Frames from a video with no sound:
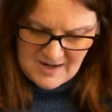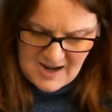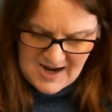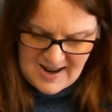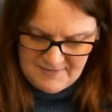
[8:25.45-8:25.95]

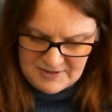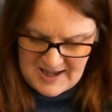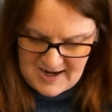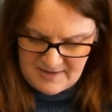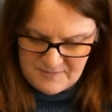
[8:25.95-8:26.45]
I have a
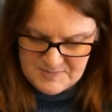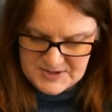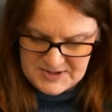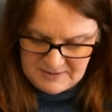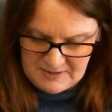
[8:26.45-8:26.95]
lack of
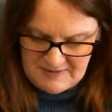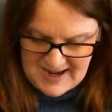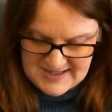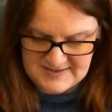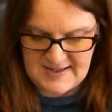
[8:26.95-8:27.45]
material
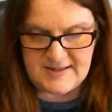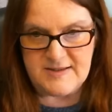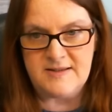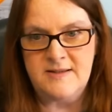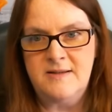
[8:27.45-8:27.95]

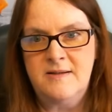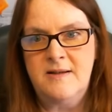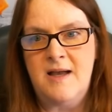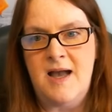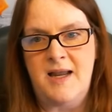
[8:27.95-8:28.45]
assets.
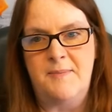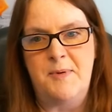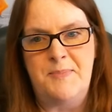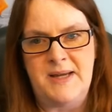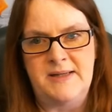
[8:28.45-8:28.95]
I am
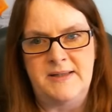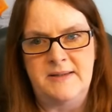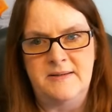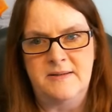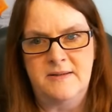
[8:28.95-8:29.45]

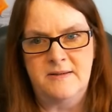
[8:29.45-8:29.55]
abandoned.